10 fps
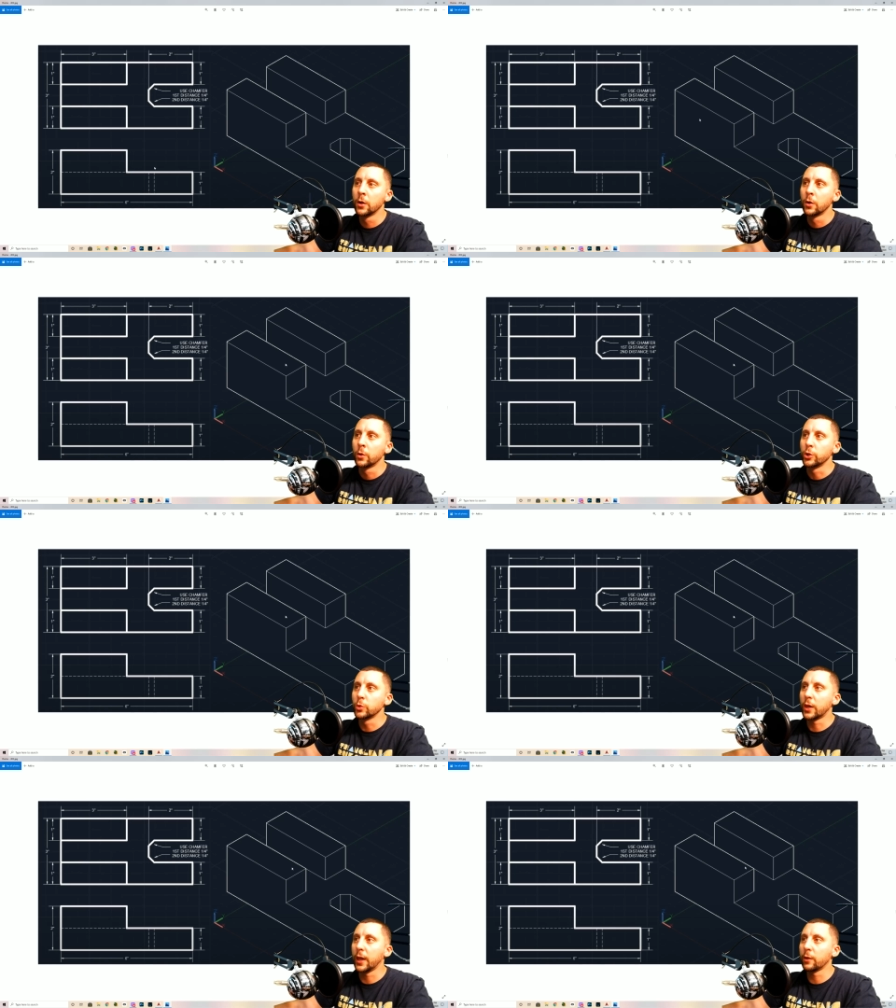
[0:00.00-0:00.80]
you
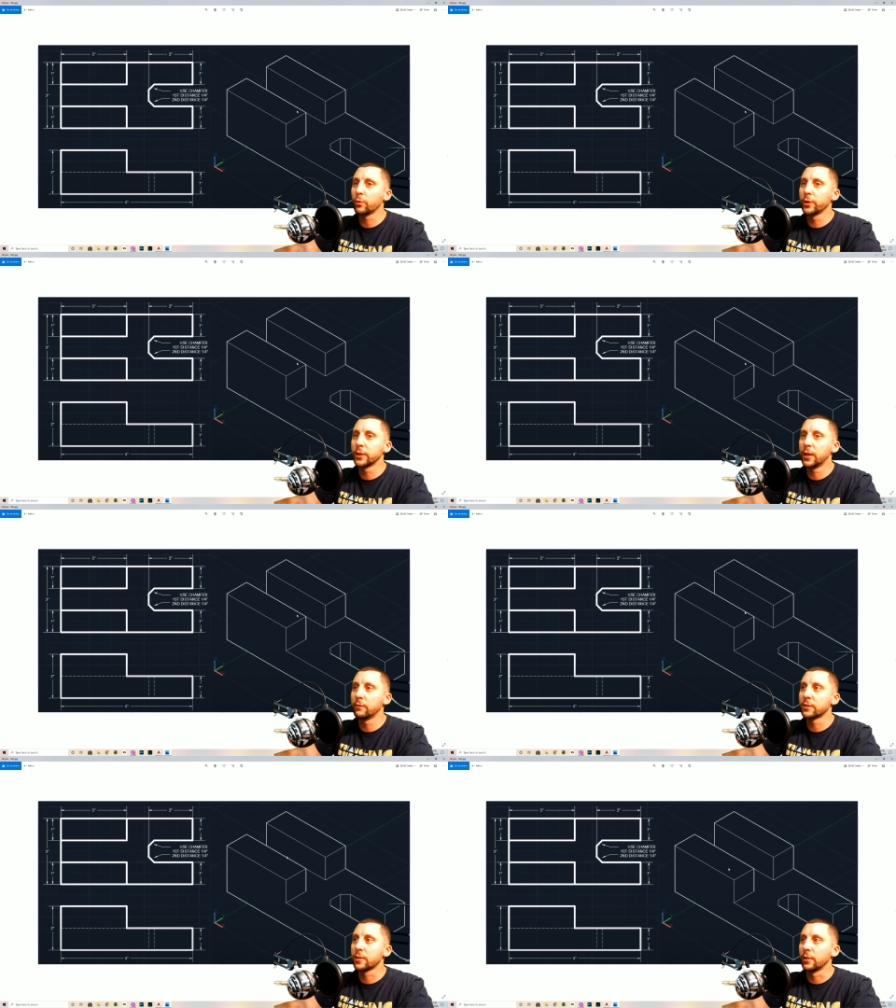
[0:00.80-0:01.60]
can't really give
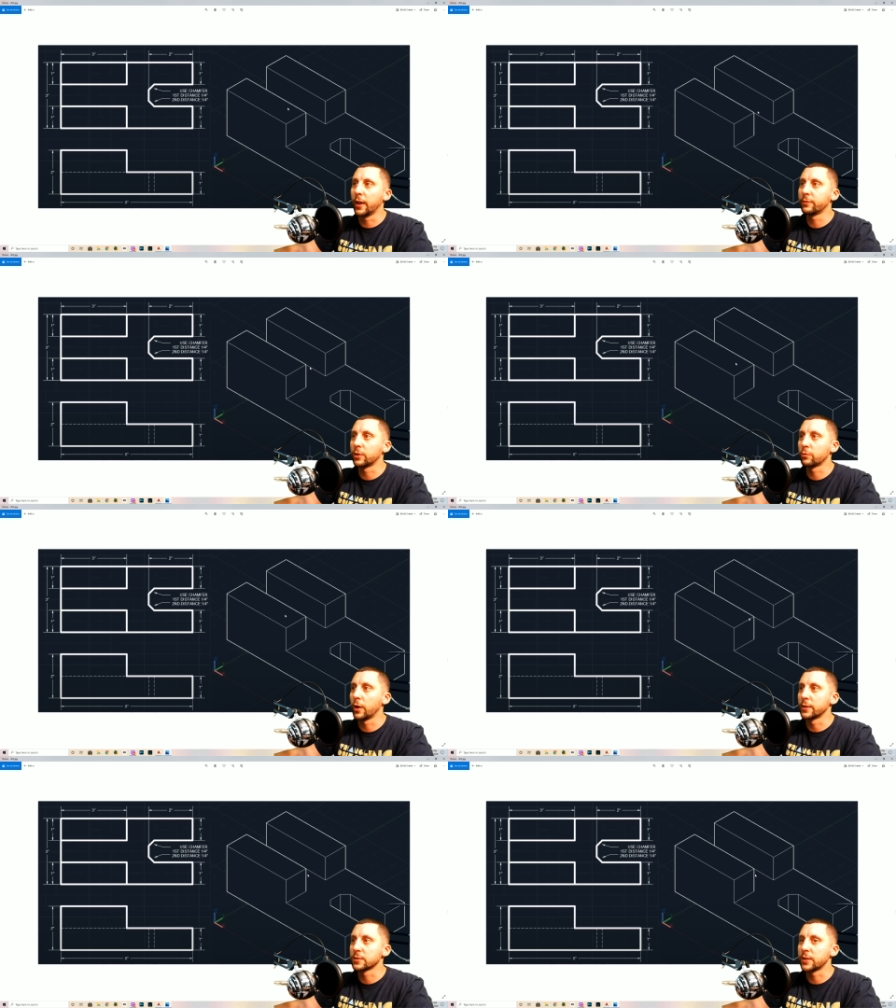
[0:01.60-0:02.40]
it the left and
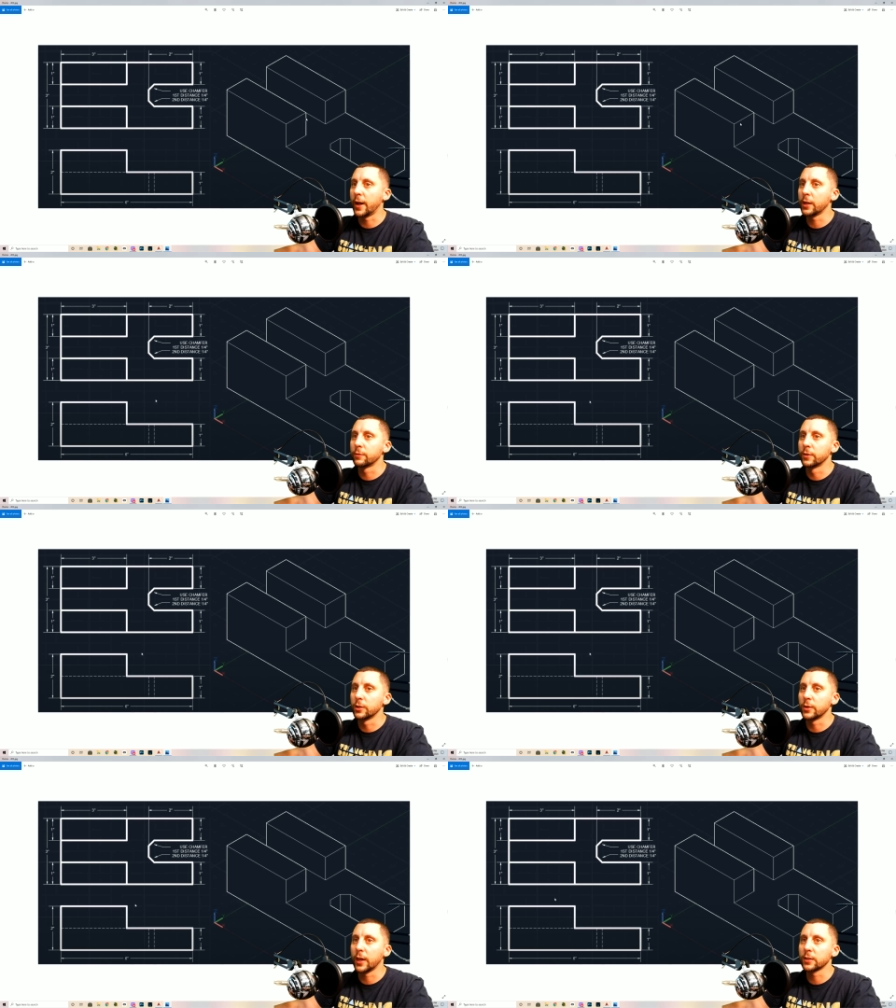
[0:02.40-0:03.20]
right side of it.
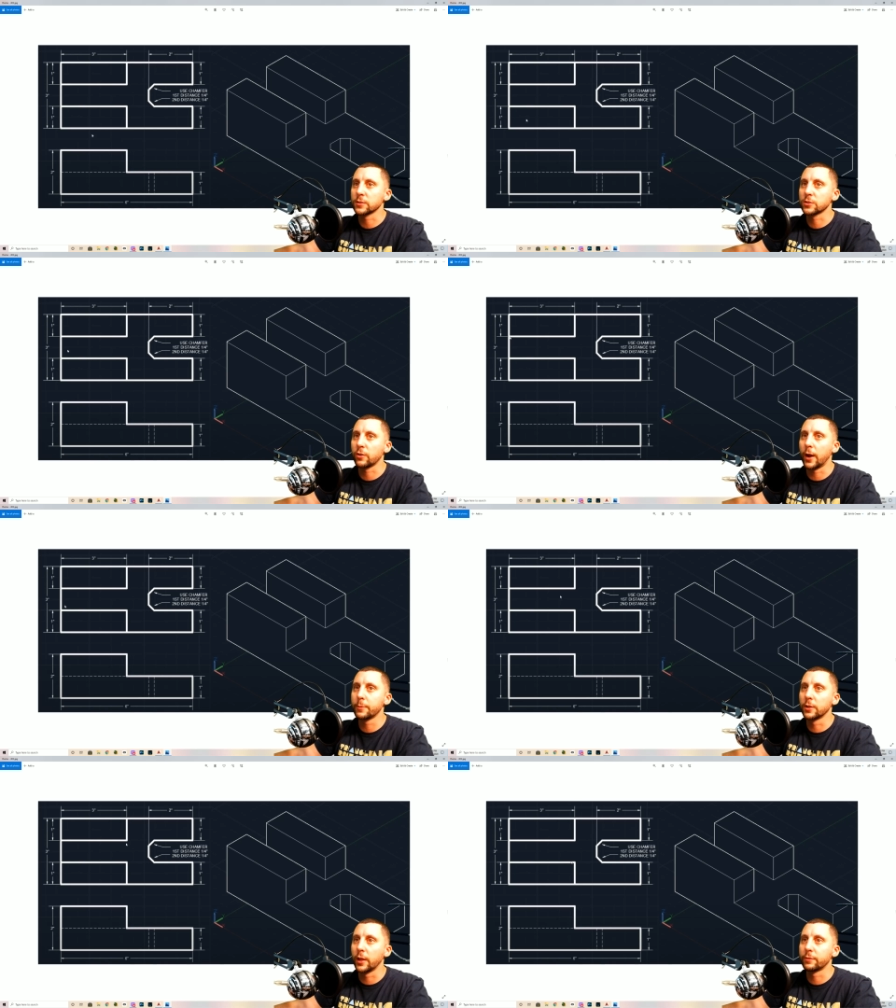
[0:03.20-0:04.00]
You can't describe
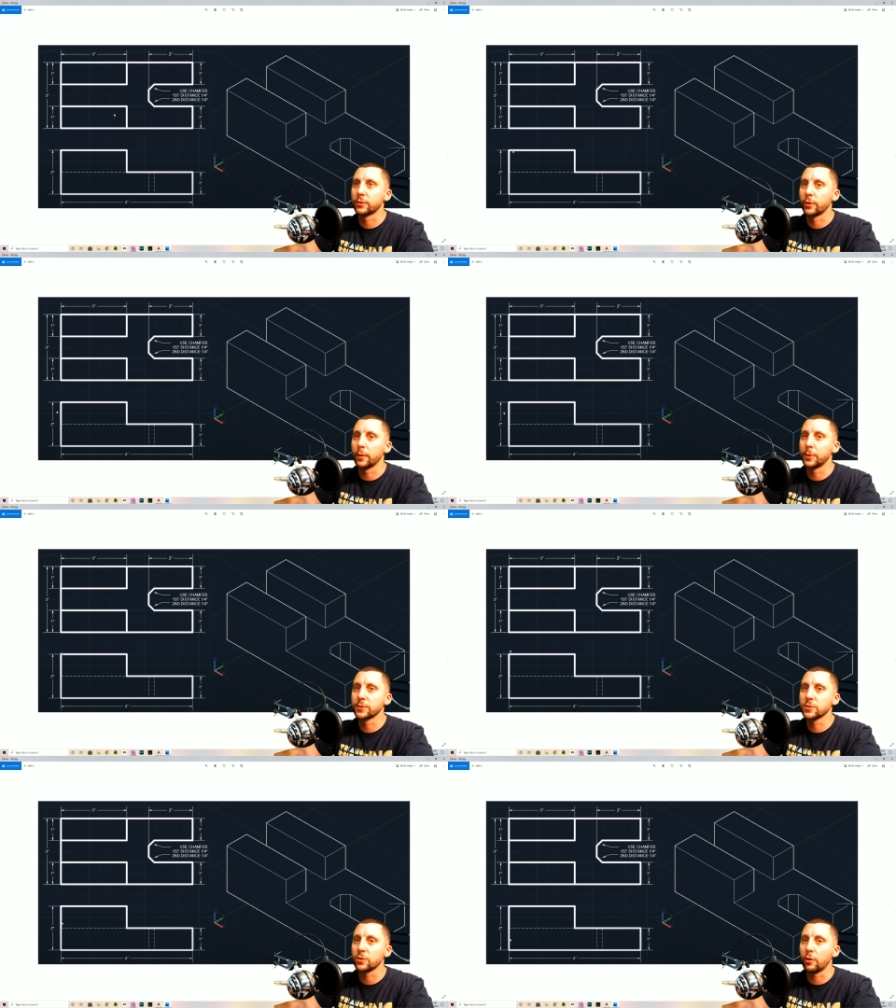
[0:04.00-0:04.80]
the left and right because
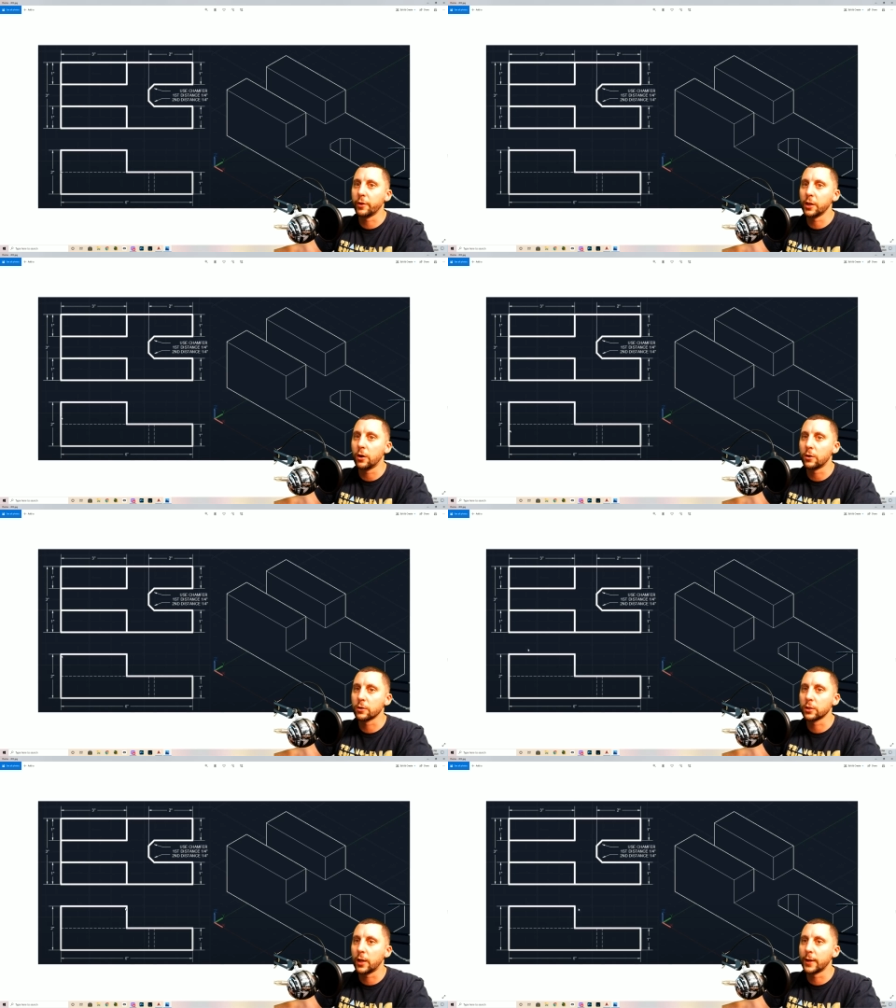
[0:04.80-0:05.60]
there's already
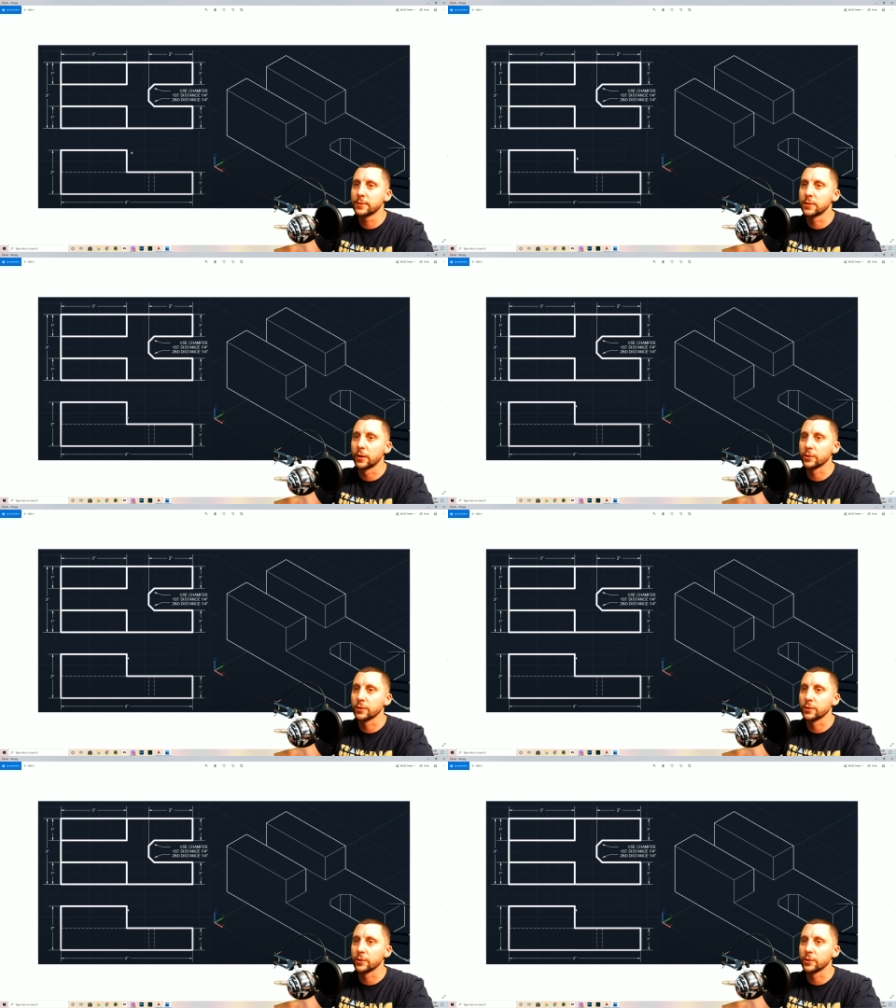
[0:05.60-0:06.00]
hard lines there.